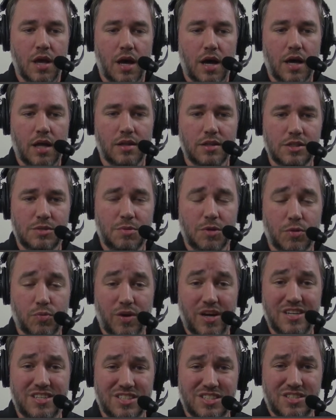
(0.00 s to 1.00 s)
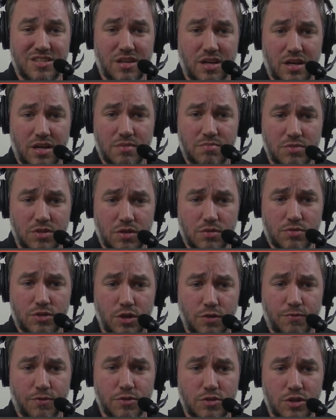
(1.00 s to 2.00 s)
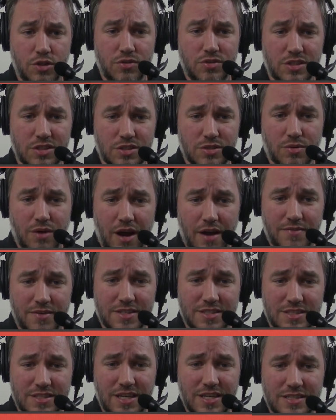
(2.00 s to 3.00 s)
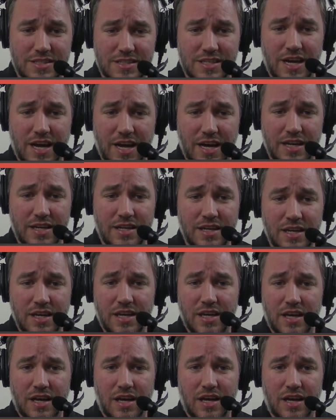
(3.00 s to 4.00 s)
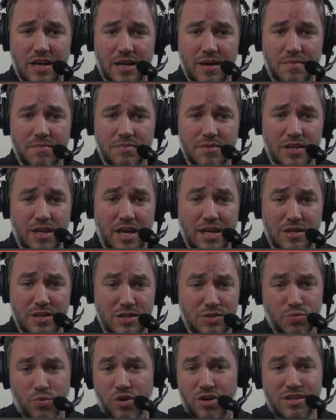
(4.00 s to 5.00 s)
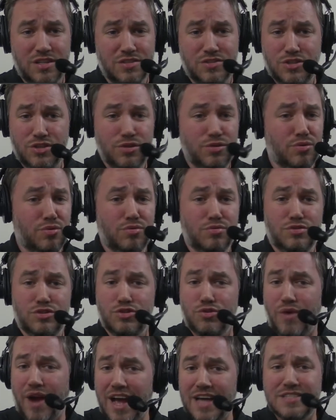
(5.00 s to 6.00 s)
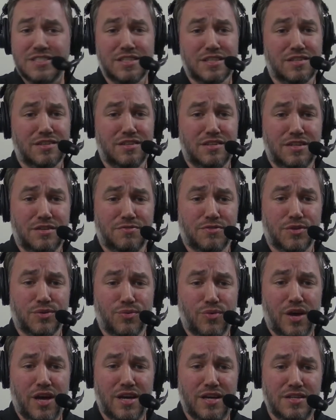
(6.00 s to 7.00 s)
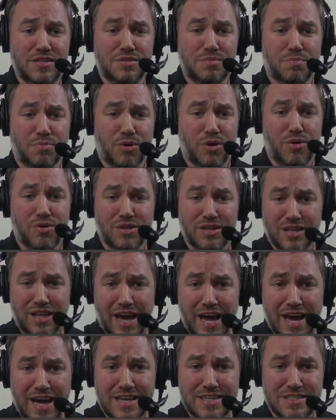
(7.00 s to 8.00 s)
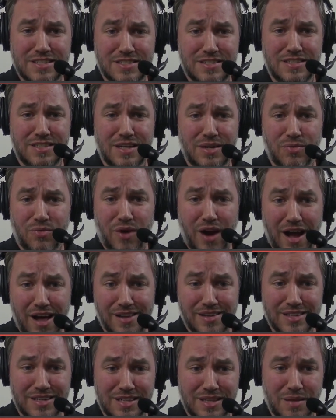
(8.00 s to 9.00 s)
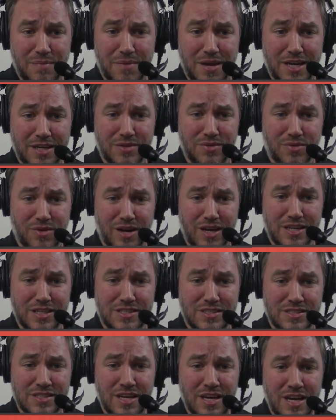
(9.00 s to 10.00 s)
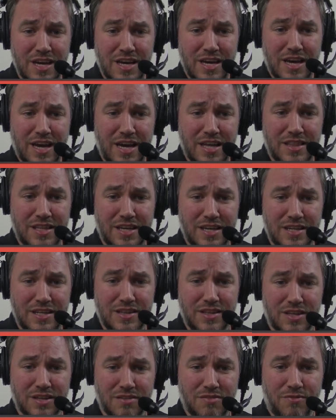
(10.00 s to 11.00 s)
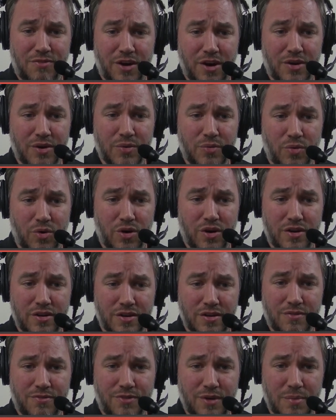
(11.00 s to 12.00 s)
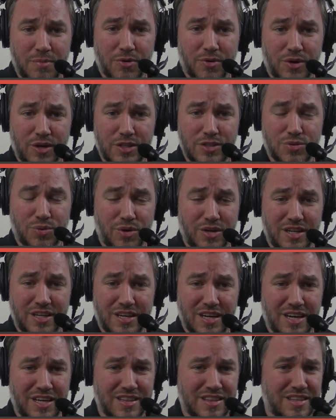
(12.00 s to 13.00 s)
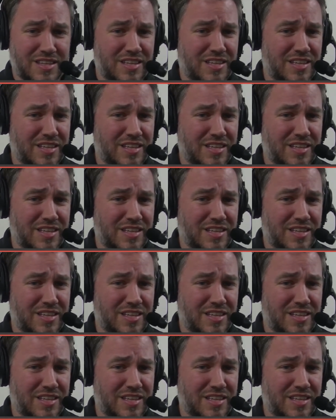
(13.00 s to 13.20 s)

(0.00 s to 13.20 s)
Elizabeth Way just 2 for 2 since arriving stateside, and is 1 in 2 drastically different ways. Broke last and rallied in the maiden race, and then in the very one on February 29th,